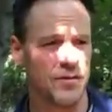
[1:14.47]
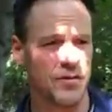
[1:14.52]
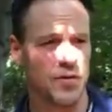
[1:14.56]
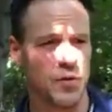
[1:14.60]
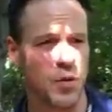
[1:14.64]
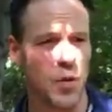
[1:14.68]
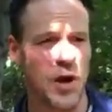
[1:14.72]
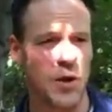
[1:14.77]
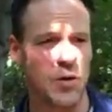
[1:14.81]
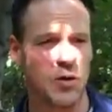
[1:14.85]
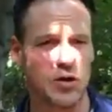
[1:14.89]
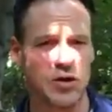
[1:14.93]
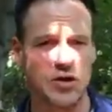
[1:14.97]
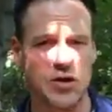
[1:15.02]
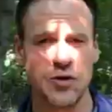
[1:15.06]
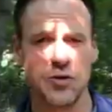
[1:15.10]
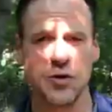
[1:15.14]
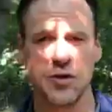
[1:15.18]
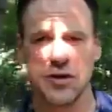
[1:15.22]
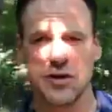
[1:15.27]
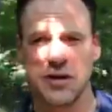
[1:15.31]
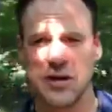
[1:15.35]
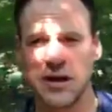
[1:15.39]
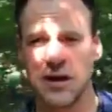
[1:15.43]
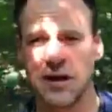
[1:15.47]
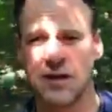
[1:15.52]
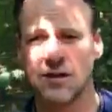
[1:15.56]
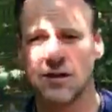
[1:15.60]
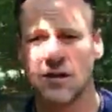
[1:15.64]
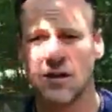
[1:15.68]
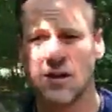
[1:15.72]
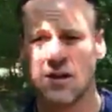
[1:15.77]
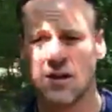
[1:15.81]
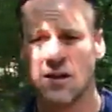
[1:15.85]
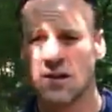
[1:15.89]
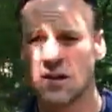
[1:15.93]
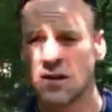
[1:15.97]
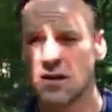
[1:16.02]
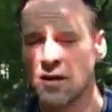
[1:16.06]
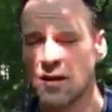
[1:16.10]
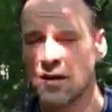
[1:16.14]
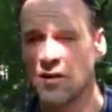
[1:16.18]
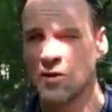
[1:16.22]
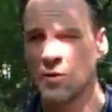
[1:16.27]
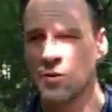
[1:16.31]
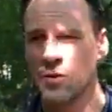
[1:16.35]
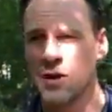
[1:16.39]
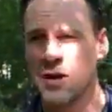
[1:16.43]
the way we're doing things
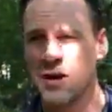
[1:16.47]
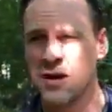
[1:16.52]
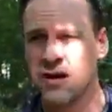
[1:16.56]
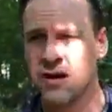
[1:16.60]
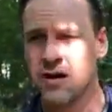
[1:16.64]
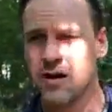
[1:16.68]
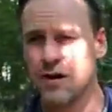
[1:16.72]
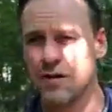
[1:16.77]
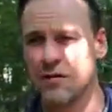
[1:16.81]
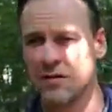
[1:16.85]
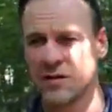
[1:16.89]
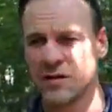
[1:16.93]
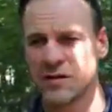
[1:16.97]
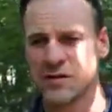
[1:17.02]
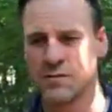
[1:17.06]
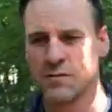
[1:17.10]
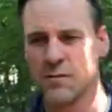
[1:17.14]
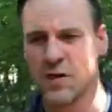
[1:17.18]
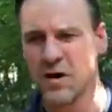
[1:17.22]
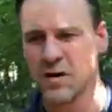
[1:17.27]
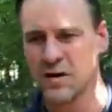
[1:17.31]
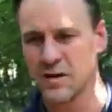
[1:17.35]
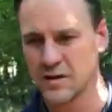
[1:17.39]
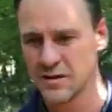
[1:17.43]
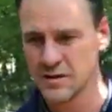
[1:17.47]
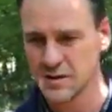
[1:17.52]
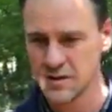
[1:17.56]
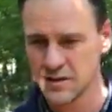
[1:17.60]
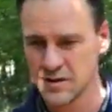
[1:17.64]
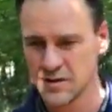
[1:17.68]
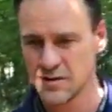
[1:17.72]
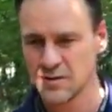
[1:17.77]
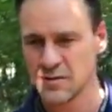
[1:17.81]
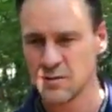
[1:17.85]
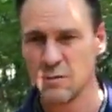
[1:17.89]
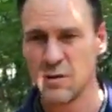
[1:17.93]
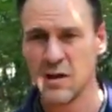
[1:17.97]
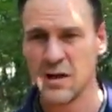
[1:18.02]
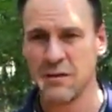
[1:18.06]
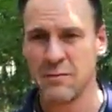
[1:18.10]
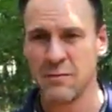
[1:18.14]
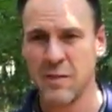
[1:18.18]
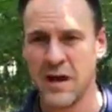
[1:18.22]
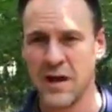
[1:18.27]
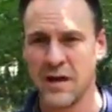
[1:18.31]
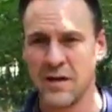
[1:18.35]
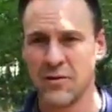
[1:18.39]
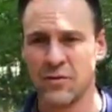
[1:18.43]
and the way all of our smart decisions are
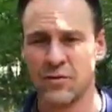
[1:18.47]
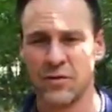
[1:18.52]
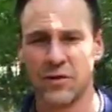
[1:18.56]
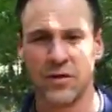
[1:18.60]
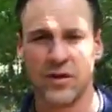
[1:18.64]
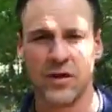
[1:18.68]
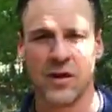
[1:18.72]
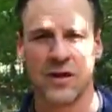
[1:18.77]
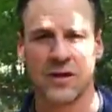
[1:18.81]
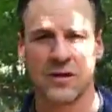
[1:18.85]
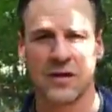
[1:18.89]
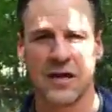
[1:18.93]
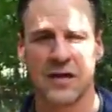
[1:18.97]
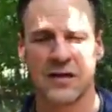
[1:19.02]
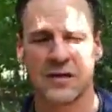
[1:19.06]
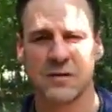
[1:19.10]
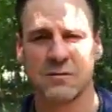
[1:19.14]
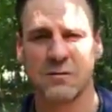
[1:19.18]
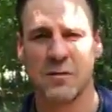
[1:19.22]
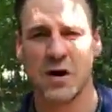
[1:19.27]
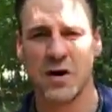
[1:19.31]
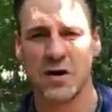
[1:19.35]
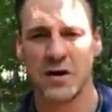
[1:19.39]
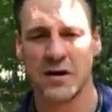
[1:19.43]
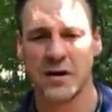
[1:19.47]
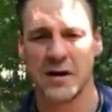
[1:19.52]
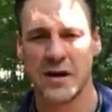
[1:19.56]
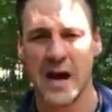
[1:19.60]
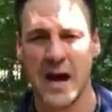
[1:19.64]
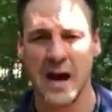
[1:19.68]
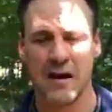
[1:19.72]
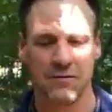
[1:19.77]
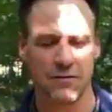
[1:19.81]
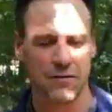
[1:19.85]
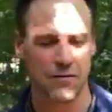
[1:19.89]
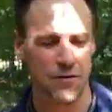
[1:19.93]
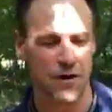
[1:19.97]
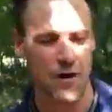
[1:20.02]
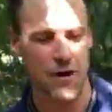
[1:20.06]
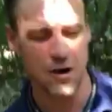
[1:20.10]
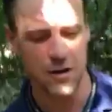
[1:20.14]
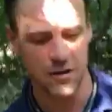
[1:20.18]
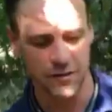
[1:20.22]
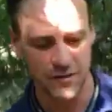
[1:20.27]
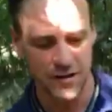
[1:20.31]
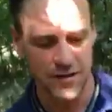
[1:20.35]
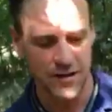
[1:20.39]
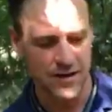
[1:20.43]
being made really aren't that smart after
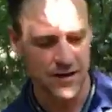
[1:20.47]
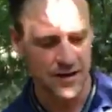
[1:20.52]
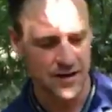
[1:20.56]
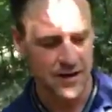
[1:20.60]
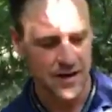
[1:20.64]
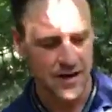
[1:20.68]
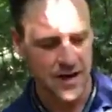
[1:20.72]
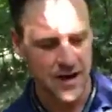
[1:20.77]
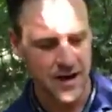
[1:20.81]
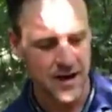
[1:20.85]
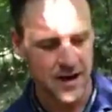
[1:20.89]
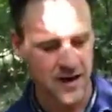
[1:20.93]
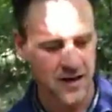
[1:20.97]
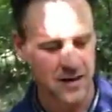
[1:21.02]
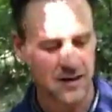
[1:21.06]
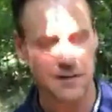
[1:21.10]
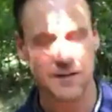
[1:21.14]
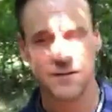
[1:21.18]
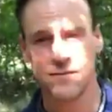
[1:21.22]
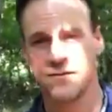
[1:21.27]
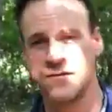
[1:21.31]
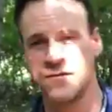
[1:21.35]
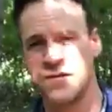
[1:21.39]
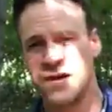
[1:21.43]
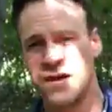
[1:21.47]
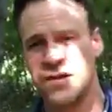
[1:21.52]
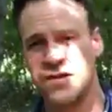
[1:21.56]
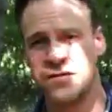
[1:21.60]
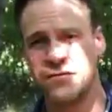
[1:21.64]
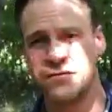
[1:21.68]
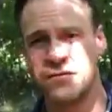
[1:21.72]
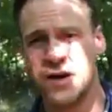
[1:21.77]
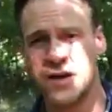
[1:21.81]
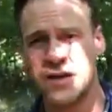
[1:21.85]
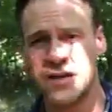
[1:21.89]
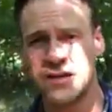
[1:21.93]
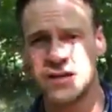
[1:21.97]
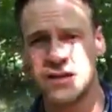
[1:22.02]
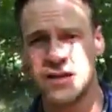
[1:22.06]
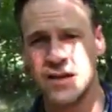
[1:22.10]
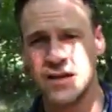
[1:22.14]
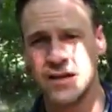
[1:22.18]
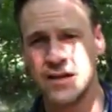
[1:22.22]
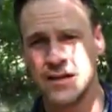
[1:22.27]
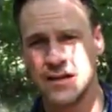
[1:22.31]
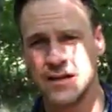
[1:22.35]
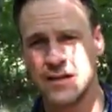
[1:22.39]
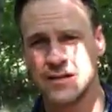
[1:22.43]
all. And the funny
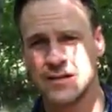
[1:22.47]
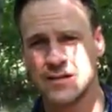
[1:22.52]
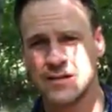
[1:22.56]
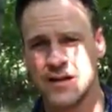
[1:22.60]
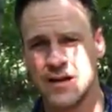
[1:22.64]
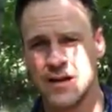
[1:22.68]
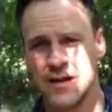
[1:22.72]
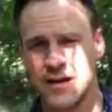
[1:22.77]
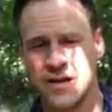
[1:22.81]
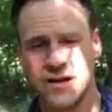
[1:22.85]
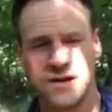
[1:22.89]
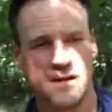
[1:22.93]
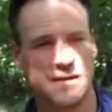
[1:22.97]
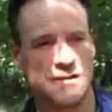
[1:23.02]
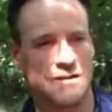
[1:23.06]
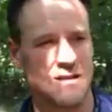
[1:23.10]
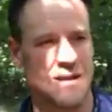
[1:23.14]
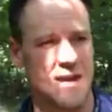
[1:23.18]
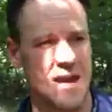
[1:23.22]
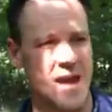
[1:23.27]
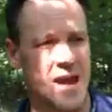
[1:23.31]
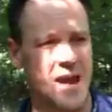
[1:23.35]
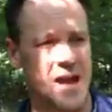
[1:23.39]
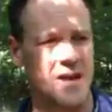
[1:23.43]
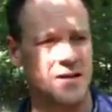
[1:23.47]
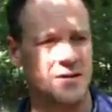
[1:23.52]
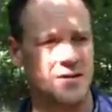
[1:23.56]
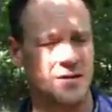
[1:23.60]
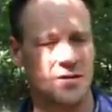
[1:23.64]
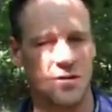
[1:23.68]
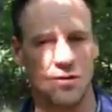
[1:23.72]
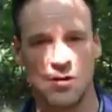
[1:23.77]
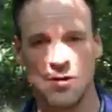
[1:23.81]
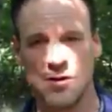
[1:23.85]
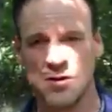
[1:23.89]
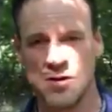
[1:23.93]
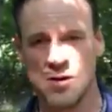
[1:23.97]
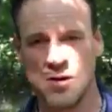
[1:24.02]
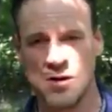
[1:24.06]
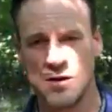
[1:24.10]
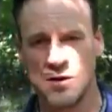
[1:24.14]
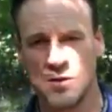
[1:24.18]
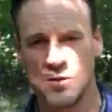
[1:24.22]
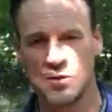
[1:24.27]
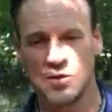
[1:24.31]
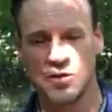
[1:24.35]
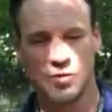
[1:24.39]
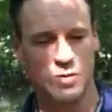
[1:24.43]
thing is the answer
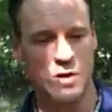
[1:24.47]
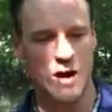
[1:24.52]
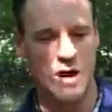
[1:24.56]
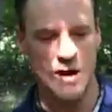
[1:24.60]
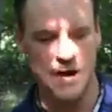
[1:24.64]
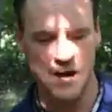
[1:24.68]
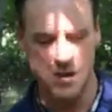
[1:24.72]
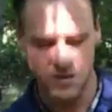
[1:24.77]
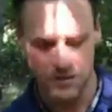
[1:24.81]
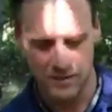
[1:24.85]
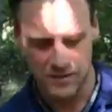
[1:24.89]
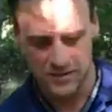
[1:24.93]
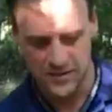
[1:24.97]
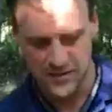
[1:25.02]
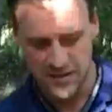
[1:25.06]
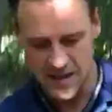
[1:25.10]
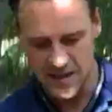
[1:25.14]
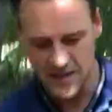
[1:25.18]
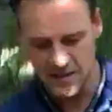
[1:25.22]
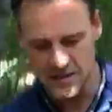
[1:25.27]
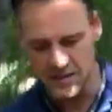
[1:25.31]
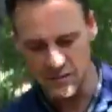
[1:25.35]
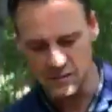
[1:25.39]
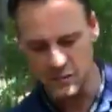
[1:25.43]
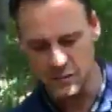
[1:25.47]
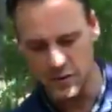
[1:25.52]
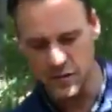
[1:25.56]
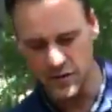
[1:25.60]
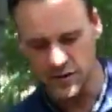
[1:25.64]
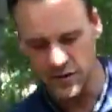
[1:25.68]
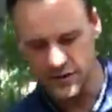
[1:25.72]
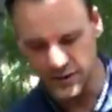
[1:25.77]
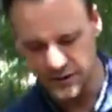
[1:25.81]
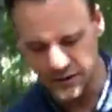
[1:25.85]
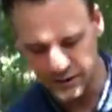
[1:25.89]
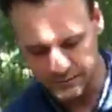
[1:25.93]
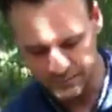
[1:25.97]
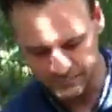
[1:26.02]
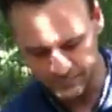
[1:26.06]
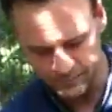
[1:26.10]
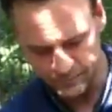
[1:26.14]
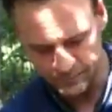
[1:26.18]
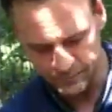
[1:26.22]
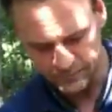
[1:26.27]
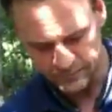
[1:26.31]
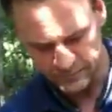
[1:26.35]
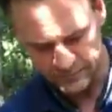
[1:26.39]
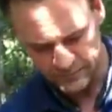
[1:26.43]
was right here inside this book.
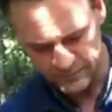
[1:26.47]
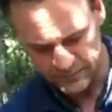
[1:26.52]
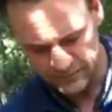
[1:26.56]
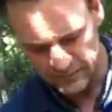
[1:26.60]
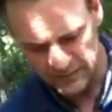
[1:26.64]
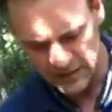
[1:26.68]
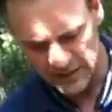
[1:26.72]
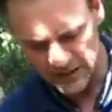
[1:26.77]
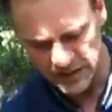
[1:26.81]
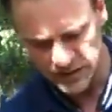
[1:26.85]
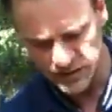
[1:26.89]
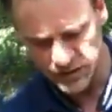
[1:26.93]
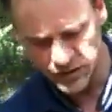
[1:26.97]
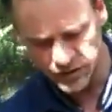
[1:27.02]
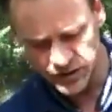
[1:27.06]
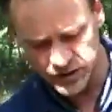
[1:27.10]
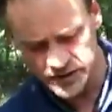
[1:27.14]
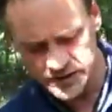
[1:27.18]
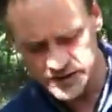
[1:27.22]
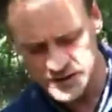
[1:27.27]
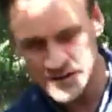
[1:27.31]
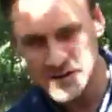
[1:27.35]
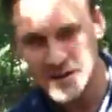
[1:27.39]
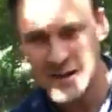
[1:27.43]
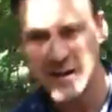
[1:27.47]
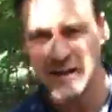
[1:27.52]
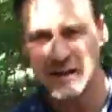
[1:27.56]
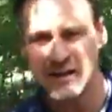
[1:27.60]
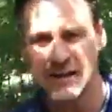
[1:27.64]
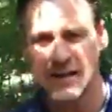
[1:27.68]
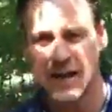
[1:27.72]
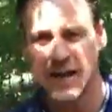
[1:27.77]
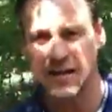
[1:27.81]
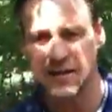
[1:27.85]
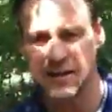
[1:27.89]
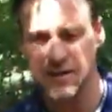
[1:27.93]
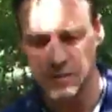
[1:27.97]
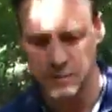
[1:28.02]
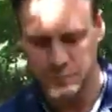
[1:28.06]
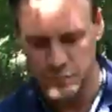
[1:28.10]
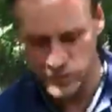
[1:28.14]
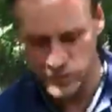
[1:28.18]
And you're gonna see inside this